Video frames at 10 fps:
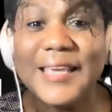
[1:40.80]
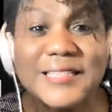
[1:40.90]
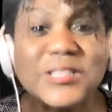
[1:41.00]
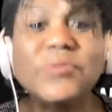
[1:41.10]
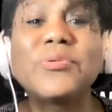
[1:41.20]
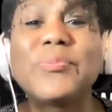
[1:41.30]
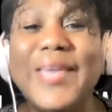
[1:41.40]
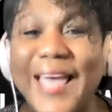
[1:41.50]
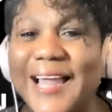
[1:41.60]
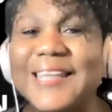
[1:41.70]
And so the
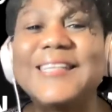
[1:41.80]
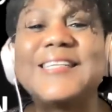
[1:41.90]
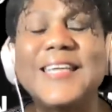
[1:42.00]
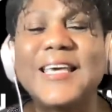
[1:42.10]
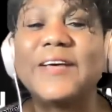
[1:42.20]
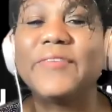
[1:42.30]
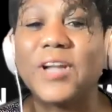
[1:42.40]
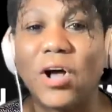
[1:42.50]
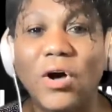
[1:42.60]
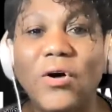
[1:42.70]
reality of
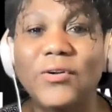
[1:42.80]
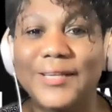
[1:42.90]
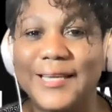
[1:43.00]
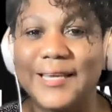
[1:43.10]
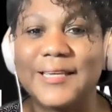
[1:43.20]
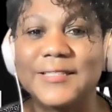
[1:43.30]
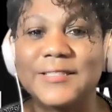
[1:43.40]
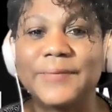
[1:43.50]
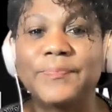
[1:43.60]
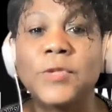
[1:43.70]
it all
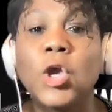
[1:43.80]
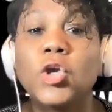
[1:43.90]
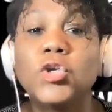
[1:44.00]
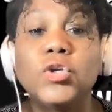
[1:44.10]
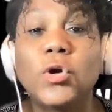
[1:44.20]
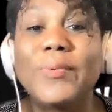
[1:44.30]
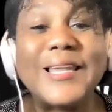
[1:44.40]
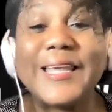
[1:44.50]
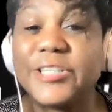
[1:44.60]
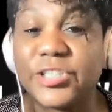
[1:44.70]
is your
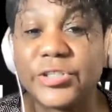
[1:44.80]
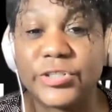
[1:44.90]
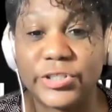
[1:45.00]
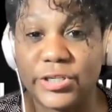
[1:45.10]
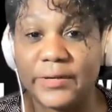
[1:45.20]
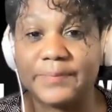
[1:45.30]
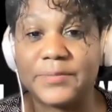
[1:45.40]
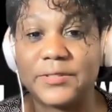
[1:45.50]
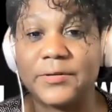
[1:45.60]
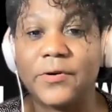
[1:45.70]

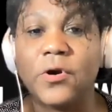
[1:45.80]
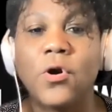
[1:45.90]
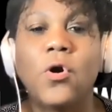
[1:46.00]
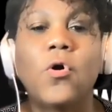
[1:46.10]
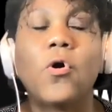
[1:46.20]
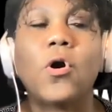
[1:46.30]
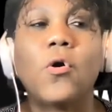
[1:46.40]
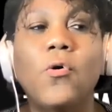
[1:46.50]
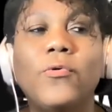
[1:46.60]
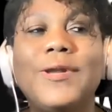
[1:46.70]
relationships are
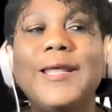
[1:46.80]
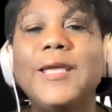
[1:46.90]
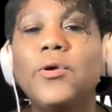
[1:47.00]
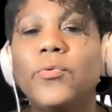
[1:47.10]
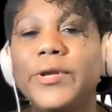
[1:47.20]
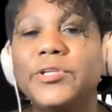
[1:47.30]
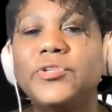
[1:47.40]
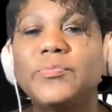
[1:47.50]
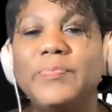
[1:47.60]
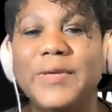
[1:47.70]
only going
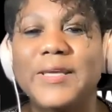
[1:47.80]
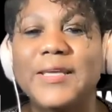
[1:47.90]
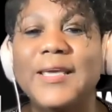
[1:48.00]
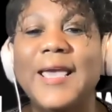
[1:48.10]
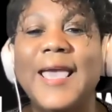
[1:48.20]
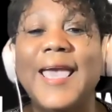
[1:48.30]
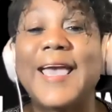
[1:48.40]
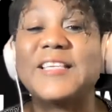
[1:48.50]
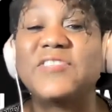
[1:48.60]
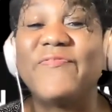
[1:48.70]
to be
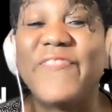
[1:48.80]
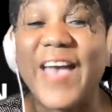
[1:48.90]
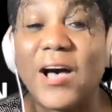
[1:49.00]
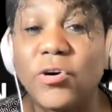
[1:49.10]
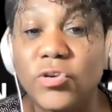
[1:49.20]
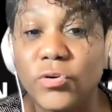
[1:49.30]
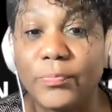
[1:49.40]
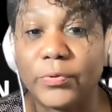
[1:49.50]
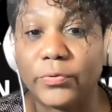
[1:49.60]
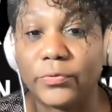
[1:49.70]
as
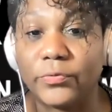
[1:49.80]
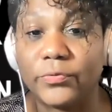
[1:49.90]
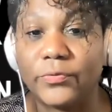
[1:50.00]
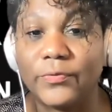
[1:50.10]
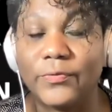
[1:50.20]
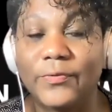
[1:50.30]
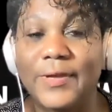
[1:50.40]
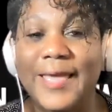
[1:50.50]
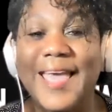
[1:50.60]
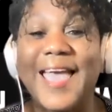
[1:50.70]
valuable,
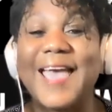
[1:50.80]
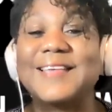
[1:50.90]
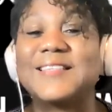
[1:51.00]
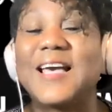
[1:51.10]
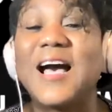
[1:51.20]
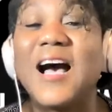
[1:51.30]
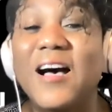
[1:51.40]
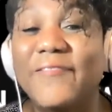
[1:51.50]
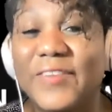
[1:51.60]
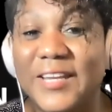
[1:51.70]
as
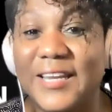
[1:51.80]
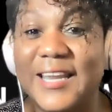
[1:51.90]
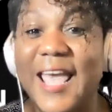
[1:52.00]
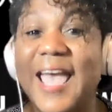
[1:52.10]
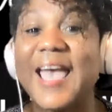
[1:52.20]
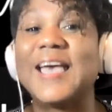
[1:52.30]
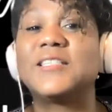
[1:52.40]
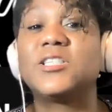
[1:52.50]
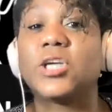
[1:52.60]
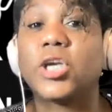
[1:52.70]
confident,
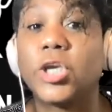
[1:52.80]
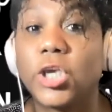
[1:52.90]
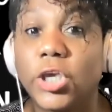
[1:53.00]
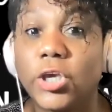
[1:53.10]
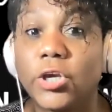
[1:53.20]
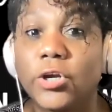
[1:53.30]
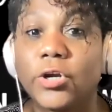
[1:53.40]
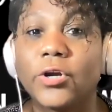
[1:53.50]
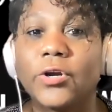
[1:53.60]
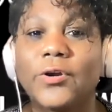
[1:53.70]
as
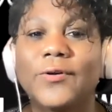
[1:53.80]
secure,